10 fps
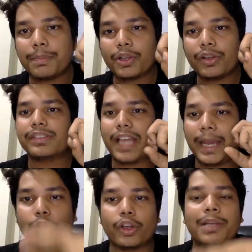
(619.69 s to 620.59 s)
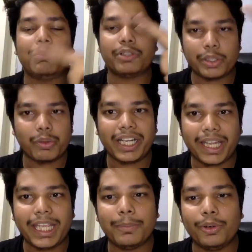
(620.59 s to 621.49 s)
Because I'm talking about the
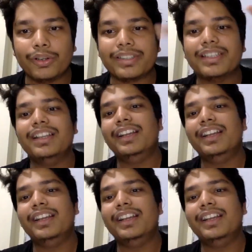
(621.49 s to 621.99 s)
20 ebooks,